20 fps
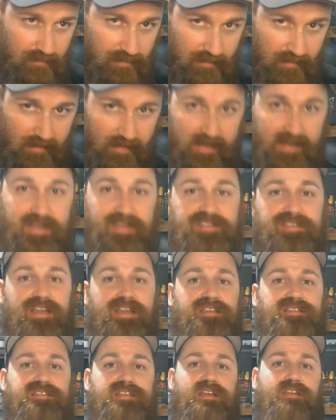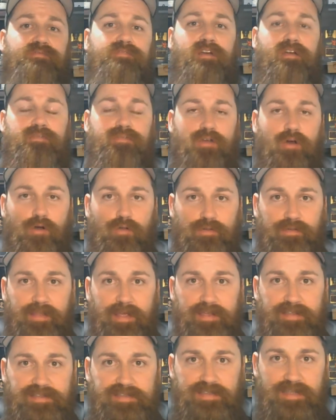Please stay safe over the
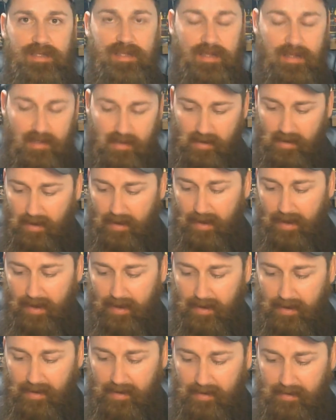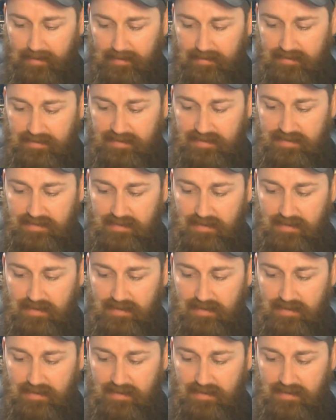holidays. And